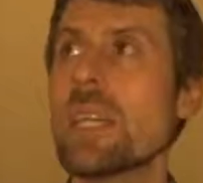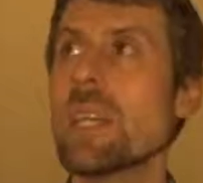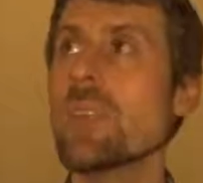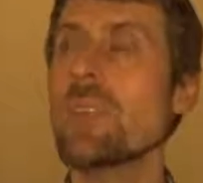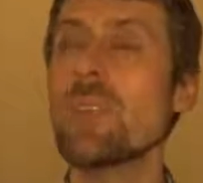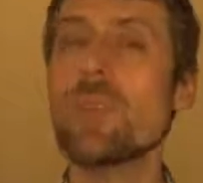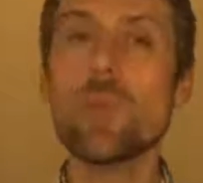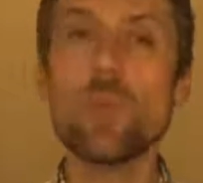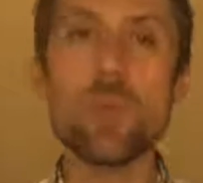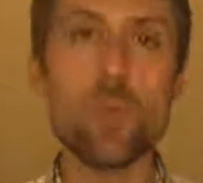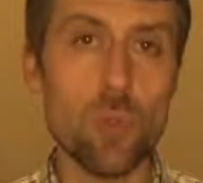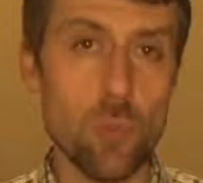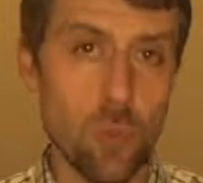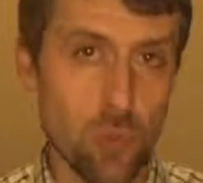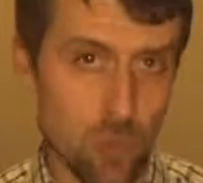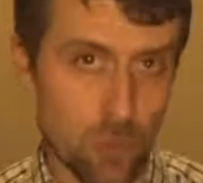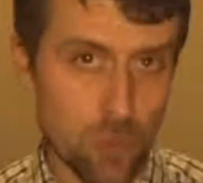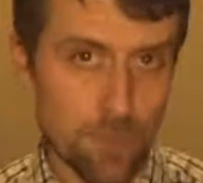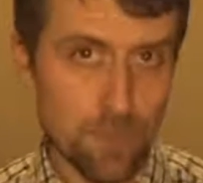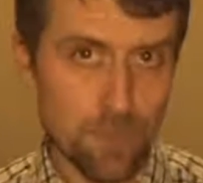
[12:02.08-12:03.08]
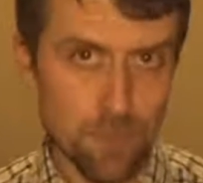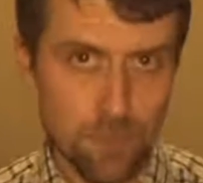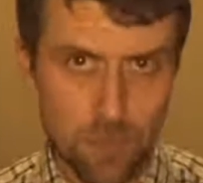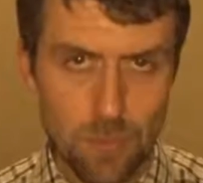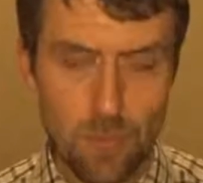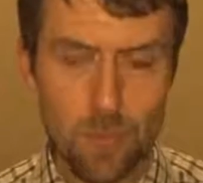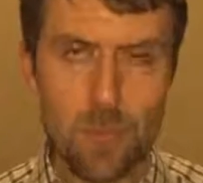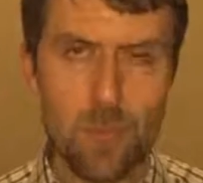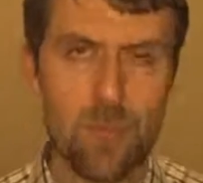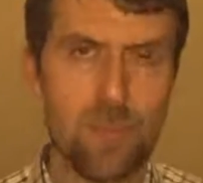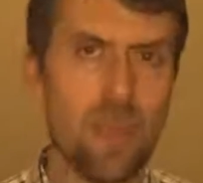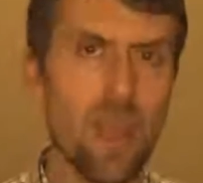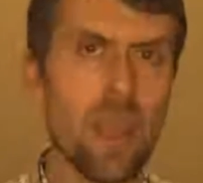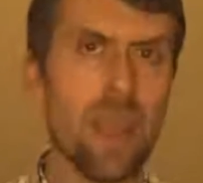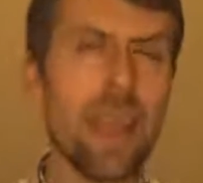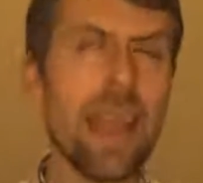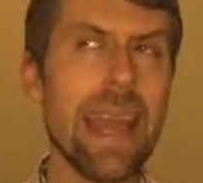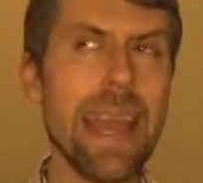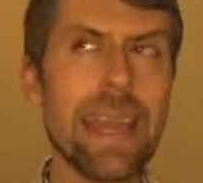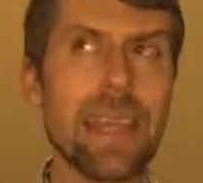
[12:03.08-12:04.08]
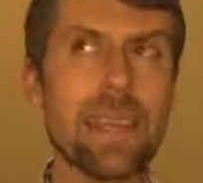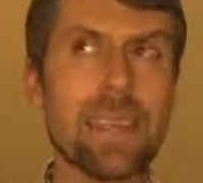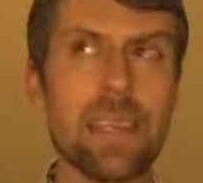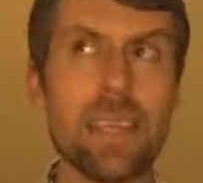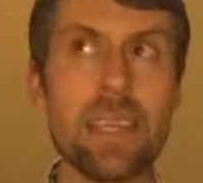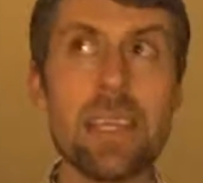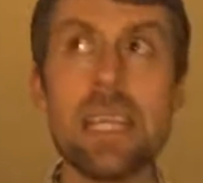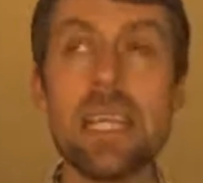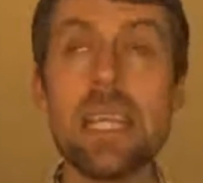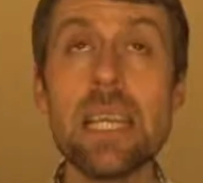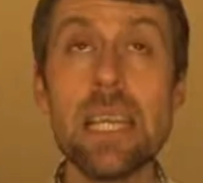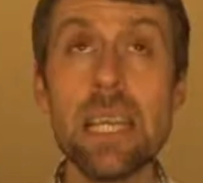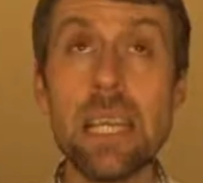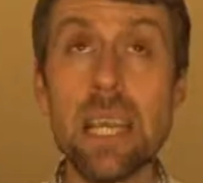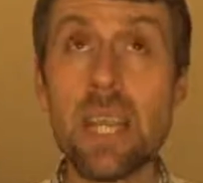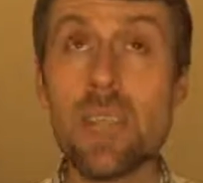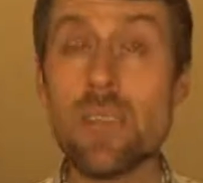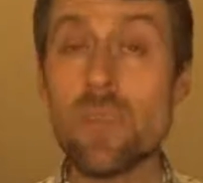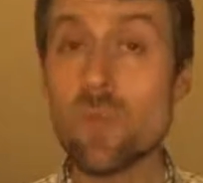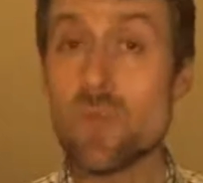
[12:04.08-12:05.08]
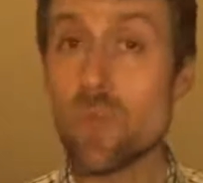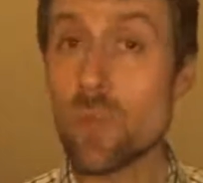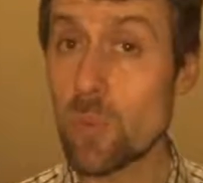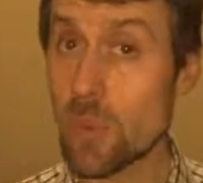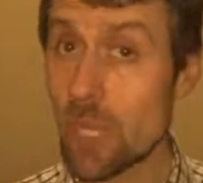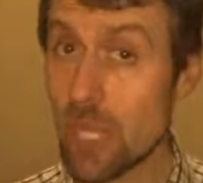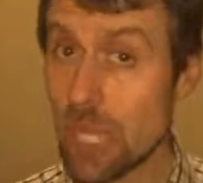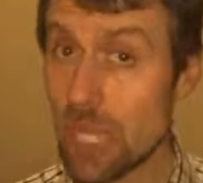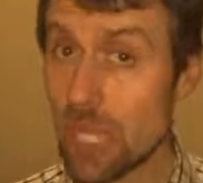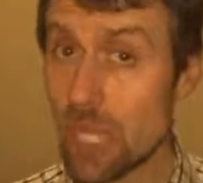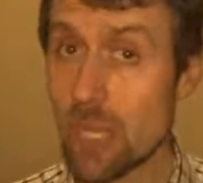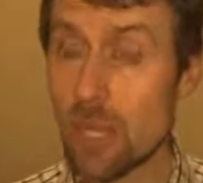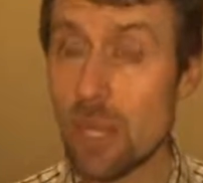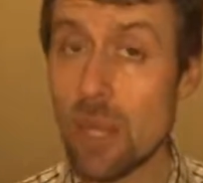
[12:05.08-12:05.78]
use. And it will be,